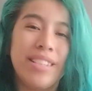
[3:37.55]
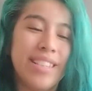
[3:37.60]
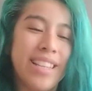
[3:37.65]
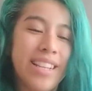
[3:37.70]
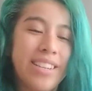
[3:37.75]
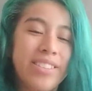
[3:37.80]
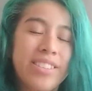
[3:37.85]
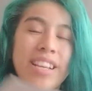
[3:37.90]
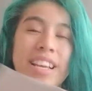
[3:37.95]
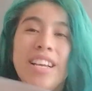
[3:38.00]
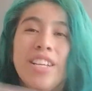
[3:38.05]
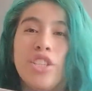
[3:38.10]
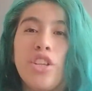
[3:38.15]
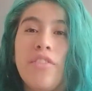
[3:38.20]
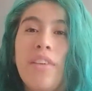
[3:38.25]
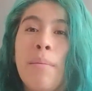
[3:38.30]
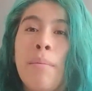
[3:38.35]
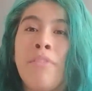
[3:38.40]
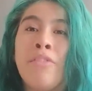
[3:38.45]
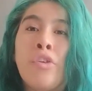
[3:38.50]
these letters. So
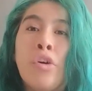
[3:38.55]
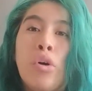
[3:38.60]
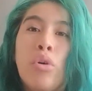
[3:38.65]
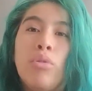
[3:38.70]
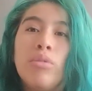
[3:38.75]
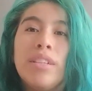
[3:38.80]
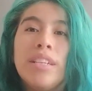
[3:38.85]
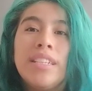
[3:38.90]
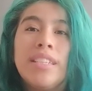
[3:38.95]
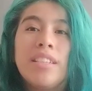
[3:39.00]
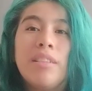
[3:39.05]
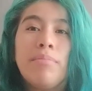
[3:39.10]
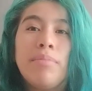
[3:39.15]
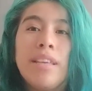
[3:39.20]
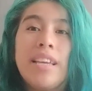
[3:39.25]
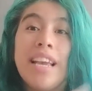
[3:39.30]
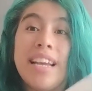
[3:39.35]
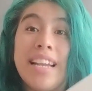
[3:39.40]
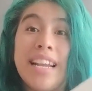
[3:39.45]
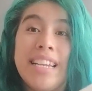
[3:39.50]
if I'm ever holding
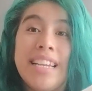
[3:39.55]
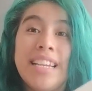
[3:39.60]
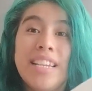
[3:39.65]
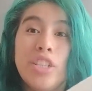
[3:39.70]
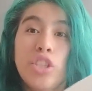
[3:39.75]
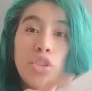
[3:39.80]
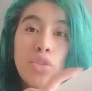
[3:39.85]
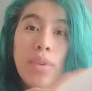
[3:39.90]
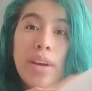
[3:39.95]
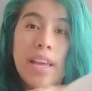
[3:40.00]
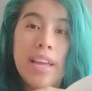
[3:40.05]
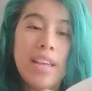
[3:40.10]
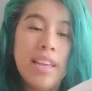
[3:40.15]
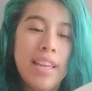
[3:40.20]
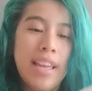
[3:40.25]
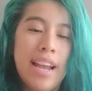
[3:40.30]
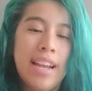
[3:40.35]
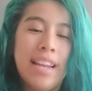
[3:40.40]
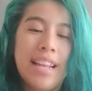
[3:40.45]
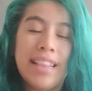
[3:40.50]
something and I need to do it,
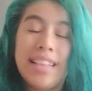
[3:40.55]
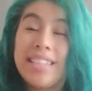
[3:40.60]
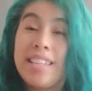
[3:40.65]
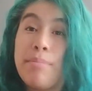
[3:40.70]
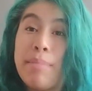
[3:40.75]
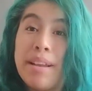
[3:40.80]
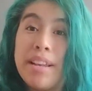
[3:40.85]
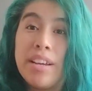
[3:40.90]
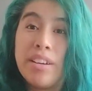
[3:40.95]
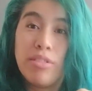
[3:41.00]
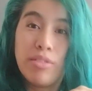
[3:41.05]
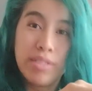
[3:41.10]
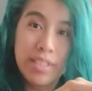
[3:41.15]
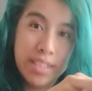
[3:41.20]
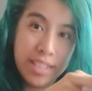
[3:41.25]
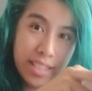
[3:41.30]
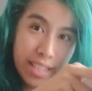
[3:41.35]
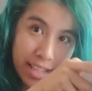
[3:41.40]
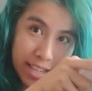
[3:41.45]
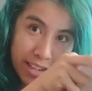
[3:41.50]
and like let's say my knuckle is